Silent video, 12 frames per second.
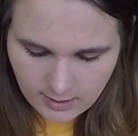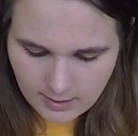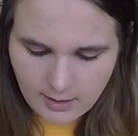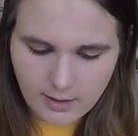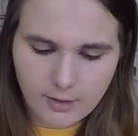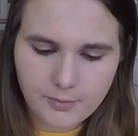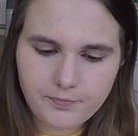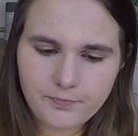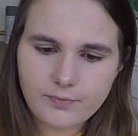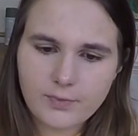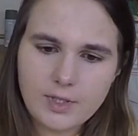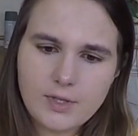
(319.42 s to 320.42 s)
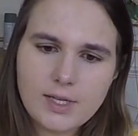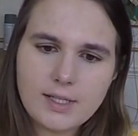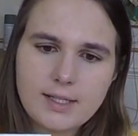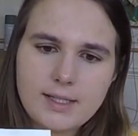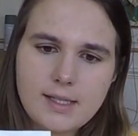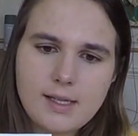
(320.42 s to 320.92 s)
looky here, you can
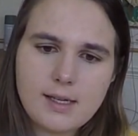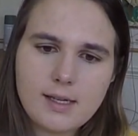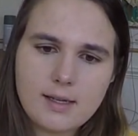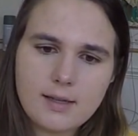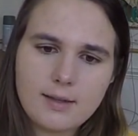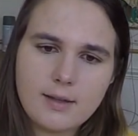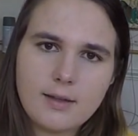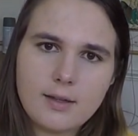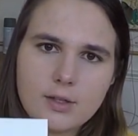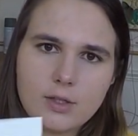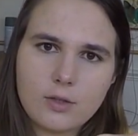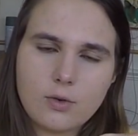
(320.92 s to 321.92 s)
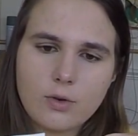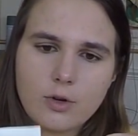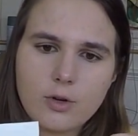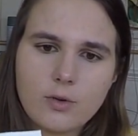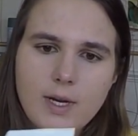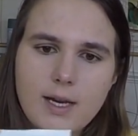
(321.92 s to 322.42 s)
see that there's a
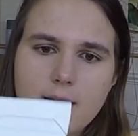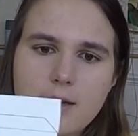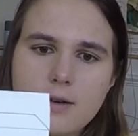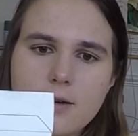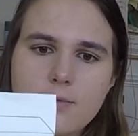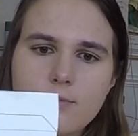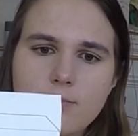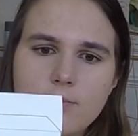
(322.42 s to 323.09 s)
corner right here,